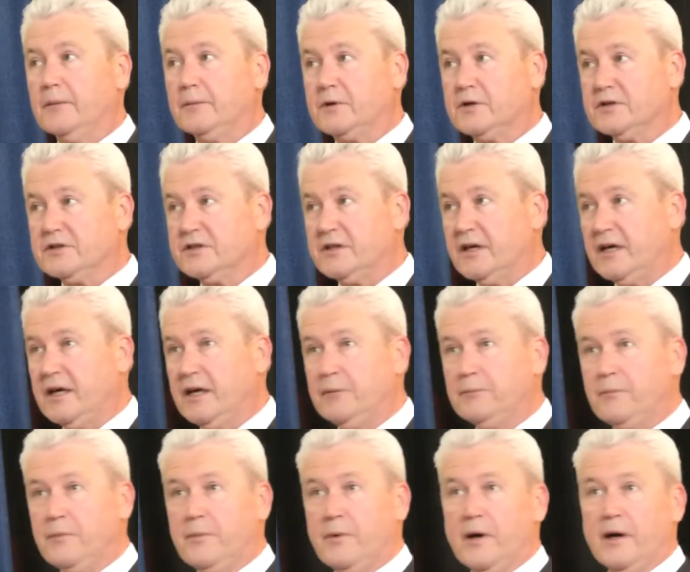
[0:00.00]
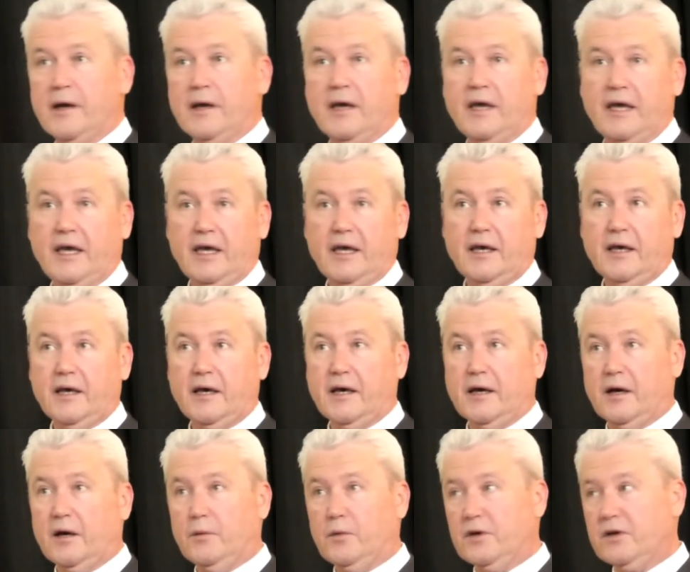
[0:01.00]
because uh, he,
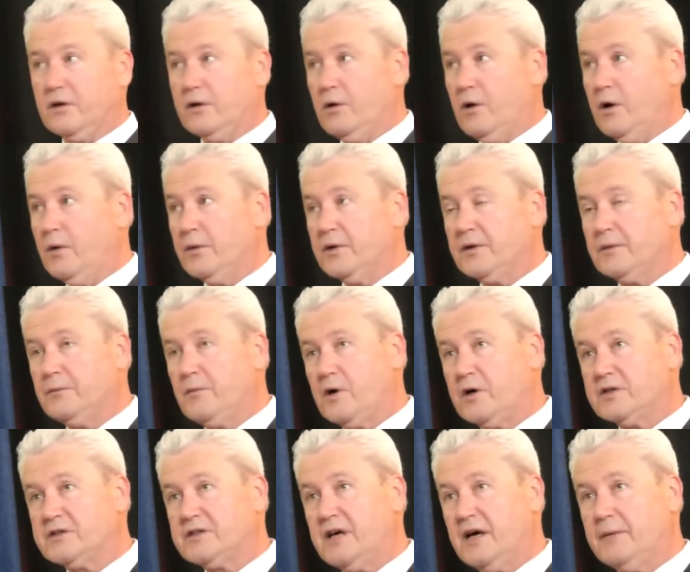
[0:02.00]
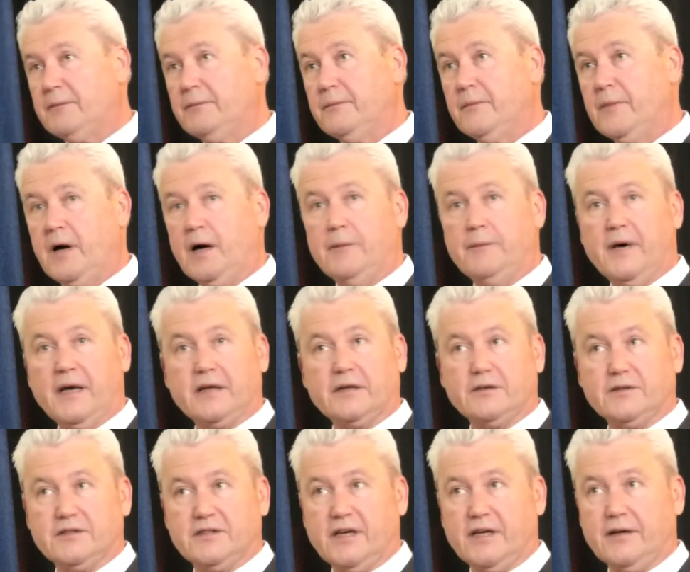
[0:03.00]
he uh, with, along with the Morristown uh,
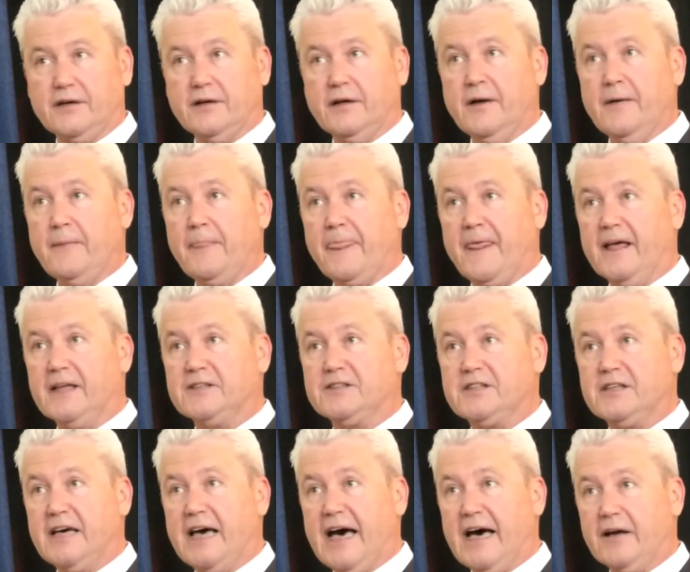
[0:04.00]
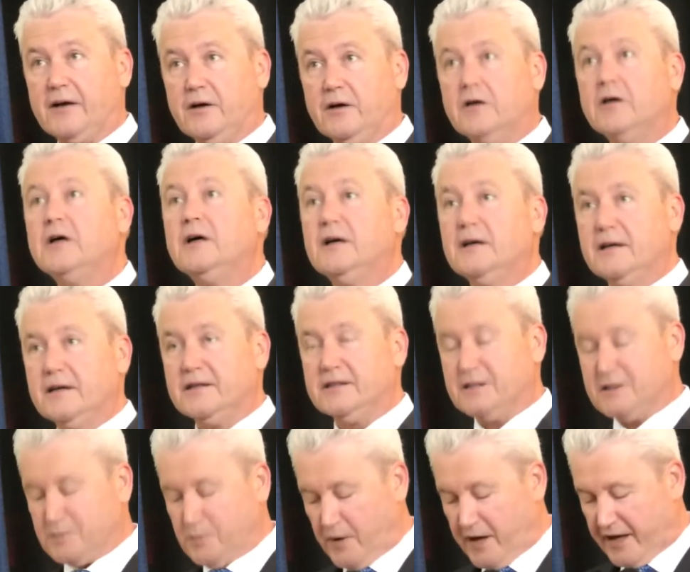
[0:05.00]
Medical Center and Seattle,
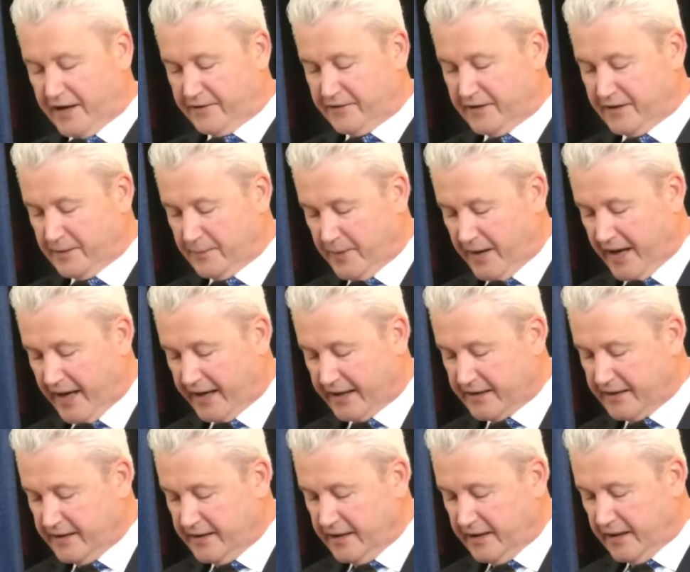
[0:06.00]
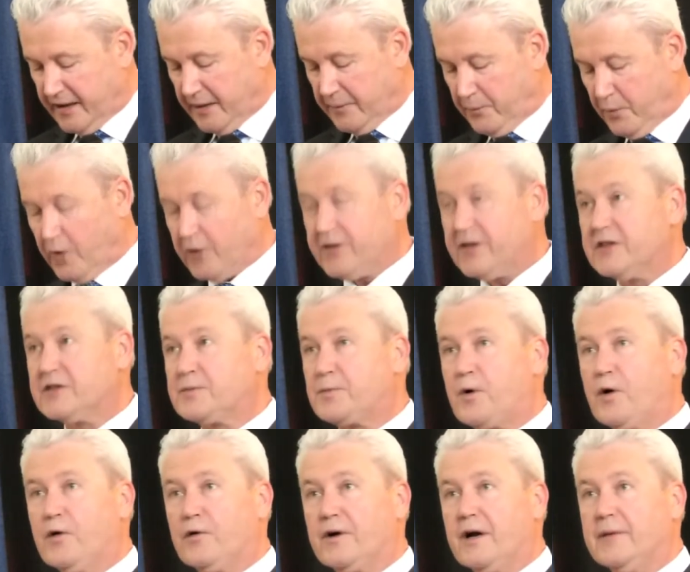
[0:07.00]
just waved in the back, uh, brought this
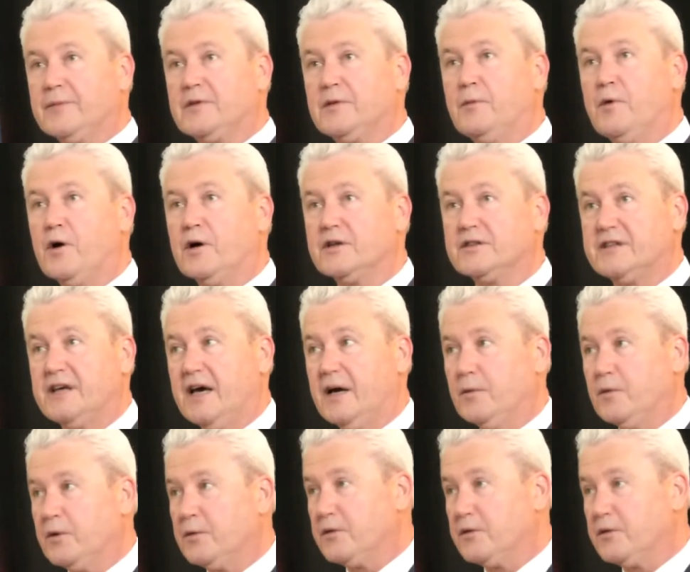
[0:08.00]
program to Morristown.